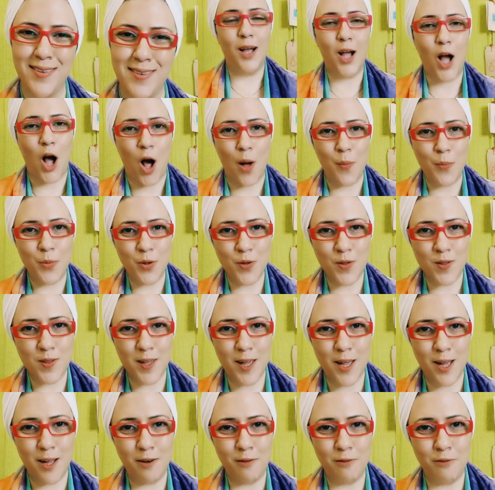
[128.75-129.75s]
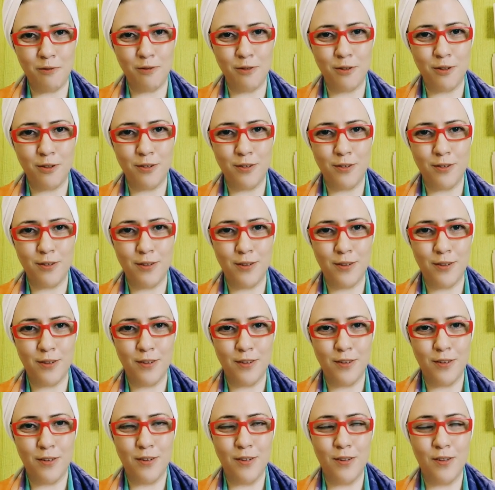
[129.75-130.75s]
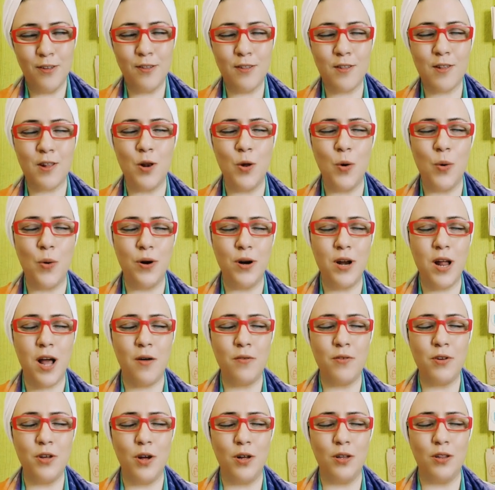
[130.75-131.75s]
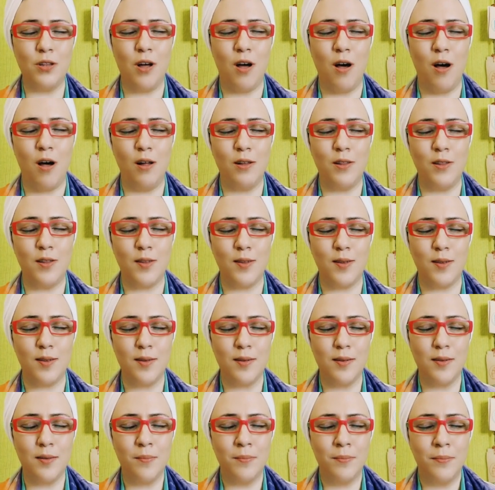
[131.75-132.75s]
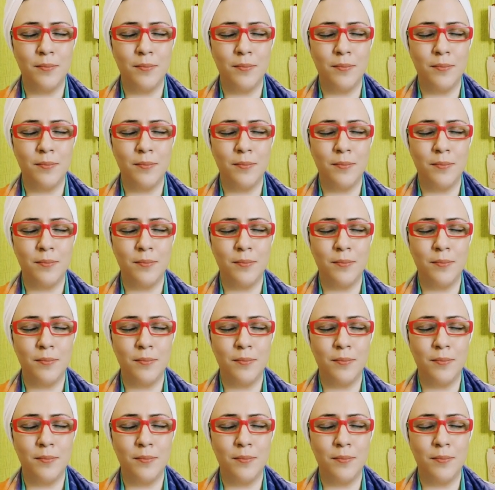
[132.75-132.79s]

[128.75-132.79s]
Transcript: Calm yourselves, slow down your thoughts,